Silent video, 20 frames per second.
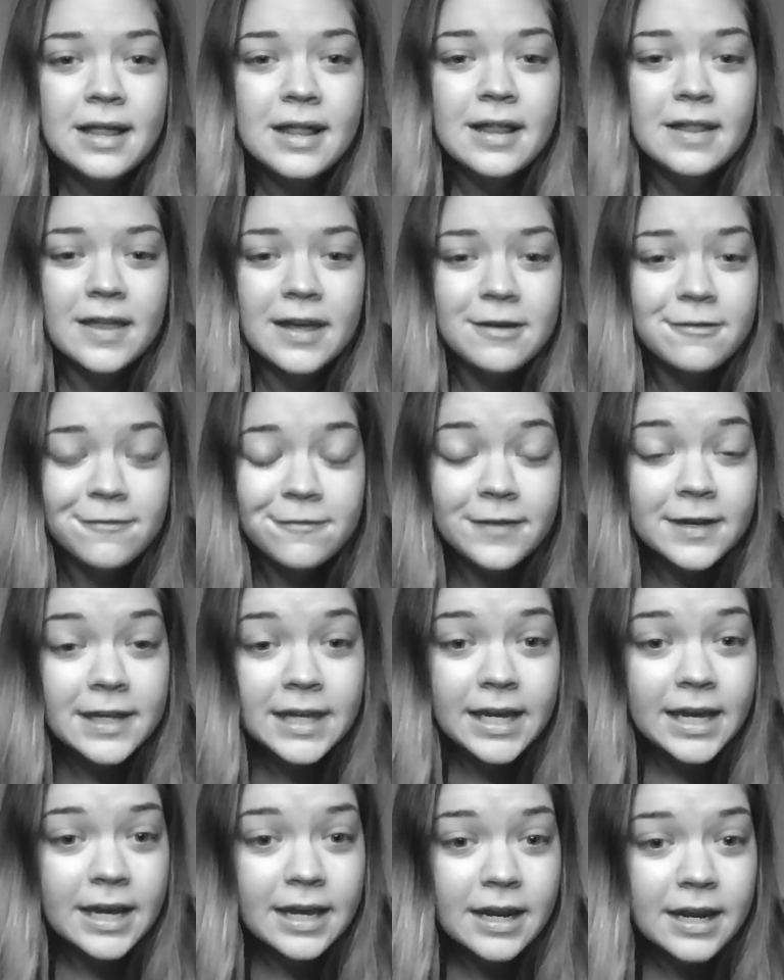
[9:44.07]
like
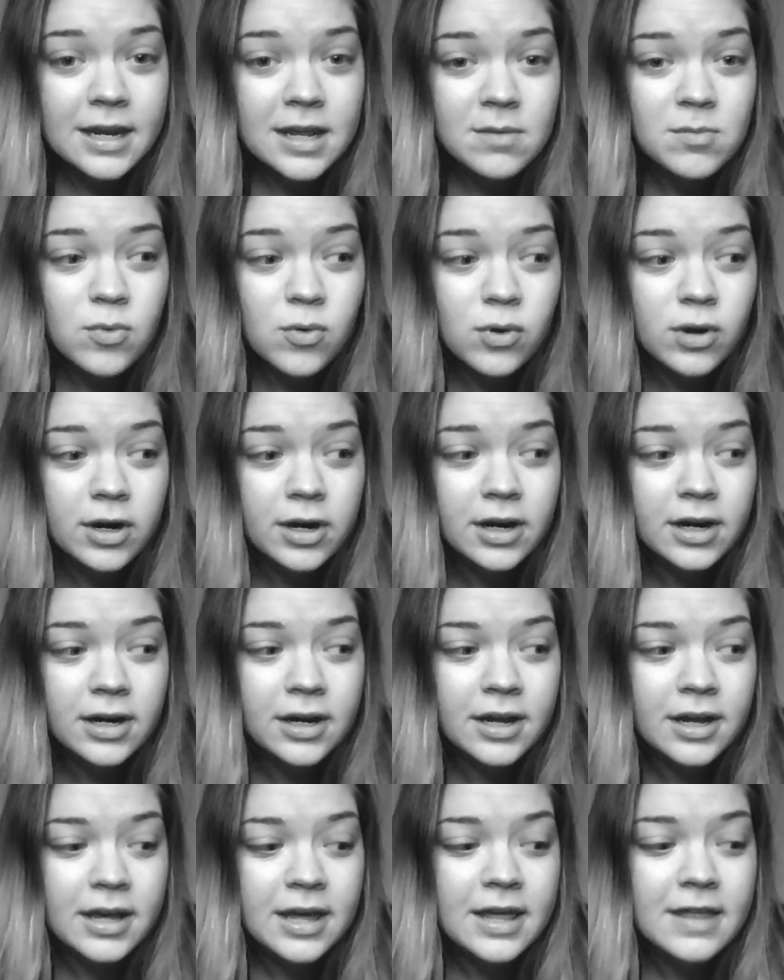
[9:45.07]
feeling it anymore,
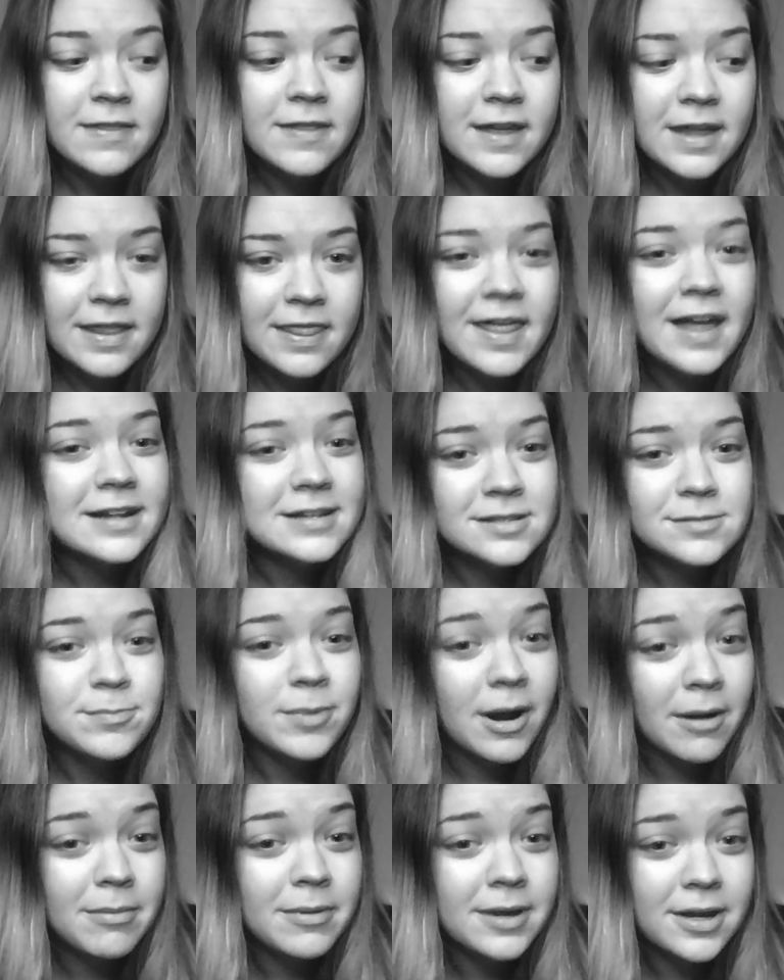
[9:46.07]
then that's
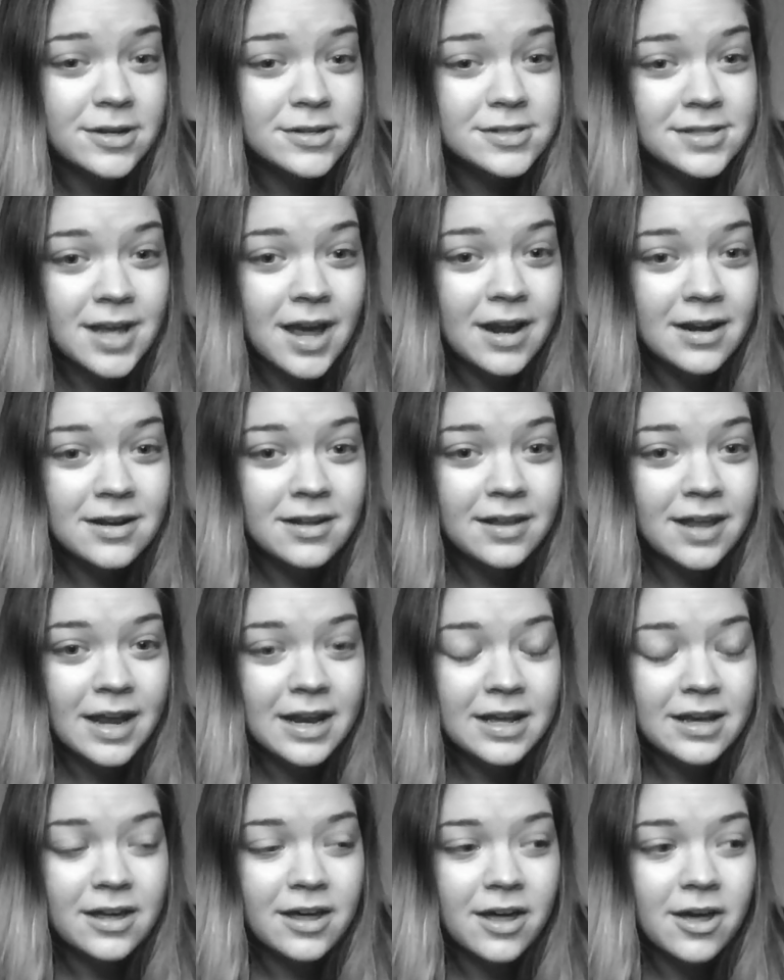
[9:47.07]
probably your sign to let
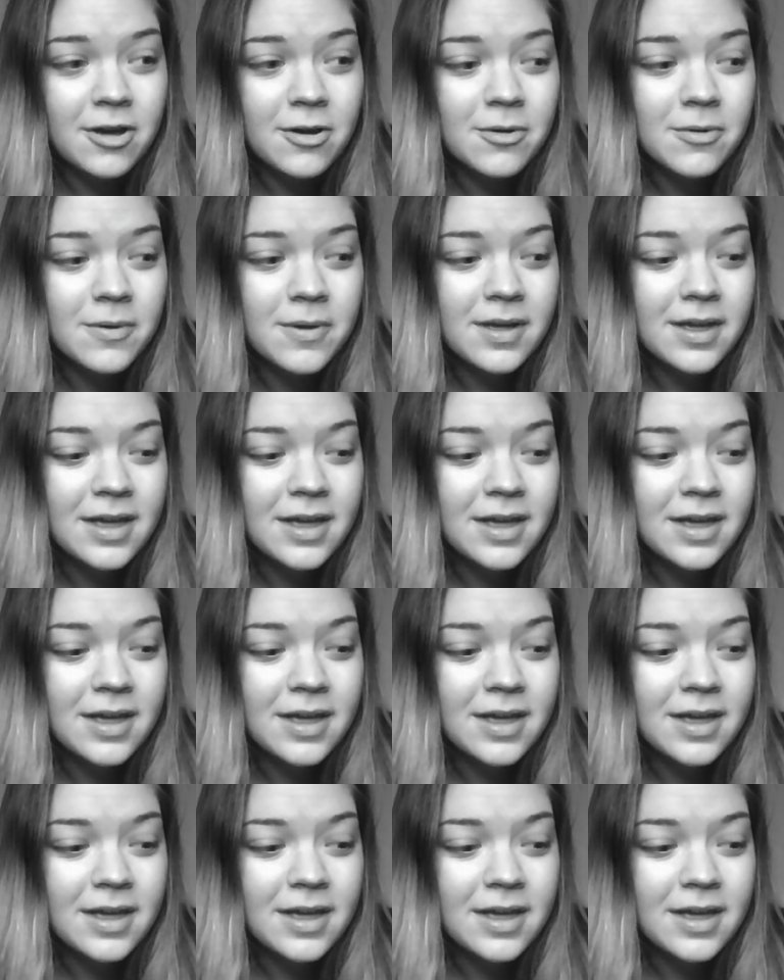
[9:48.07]
it go.